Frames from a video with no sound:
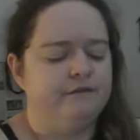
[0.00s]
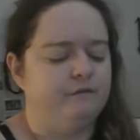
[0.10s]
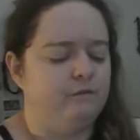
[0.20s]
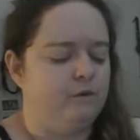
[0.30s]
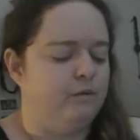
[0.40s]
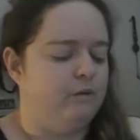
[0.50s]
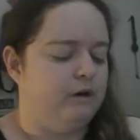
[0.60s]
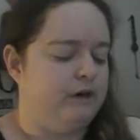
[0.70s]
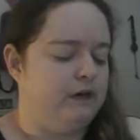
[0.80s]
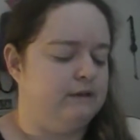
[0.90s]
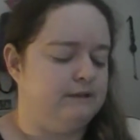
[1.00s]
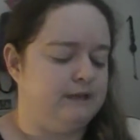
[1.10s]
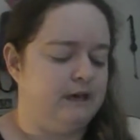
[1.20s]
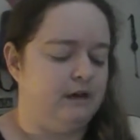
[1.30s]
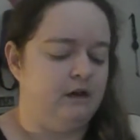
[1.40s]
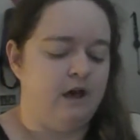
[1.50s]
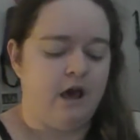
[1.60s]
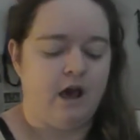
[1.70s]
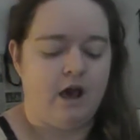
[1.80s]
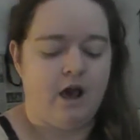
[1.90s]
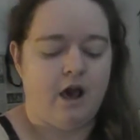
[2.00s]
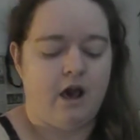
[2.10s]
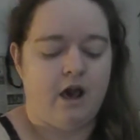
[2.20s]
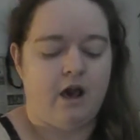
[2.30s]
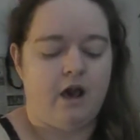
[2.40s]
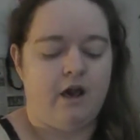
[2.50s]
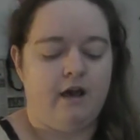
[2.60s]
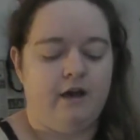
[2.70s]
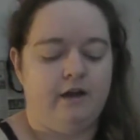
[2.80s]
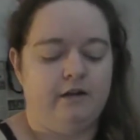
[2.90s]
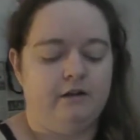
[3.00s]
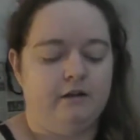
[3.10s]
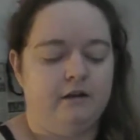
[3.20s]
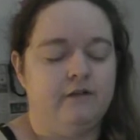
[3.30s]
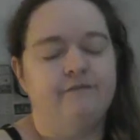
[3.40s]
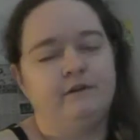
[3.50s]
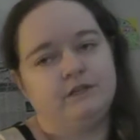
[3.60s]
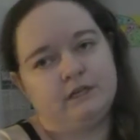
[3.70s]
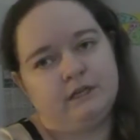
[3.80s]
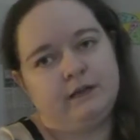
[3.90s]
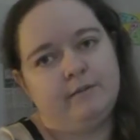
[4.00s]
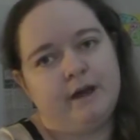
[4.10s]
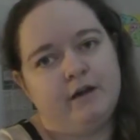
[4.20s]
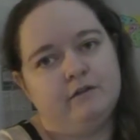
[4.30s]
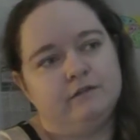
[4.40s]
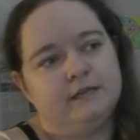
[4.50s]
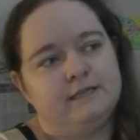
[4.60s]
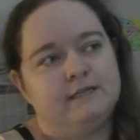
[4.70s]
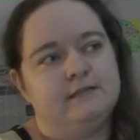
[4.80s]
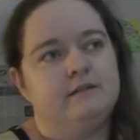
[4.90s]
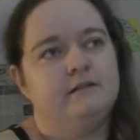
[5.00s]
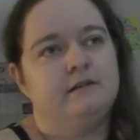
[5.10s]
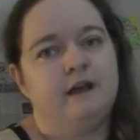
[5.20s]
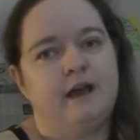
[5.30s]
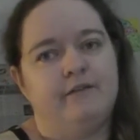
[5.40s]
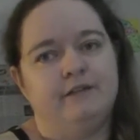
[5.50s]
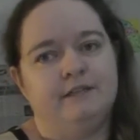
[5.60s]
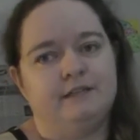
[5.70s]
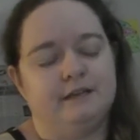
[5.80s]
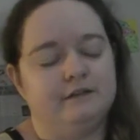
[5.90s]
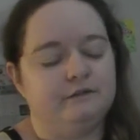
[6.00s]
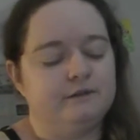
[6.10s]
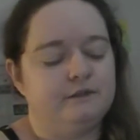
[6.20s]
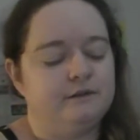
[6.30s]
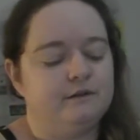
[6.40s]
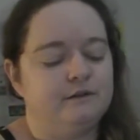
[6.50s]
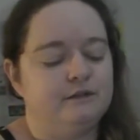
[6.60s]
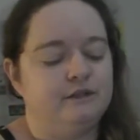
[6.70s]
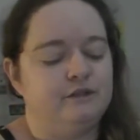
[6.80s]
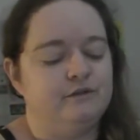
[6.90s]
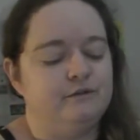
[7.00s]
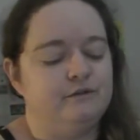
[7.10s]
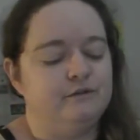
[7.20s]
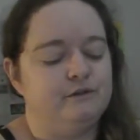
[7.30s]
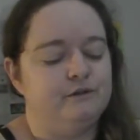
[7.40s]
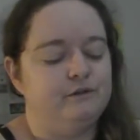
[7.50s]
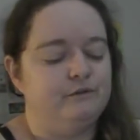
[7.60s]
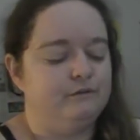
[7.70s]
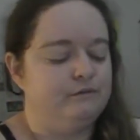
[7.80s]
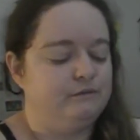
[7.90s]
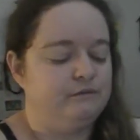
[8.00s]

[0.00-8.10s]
woodworking skill, and unfortunately my uncle doesn't have the skills to do,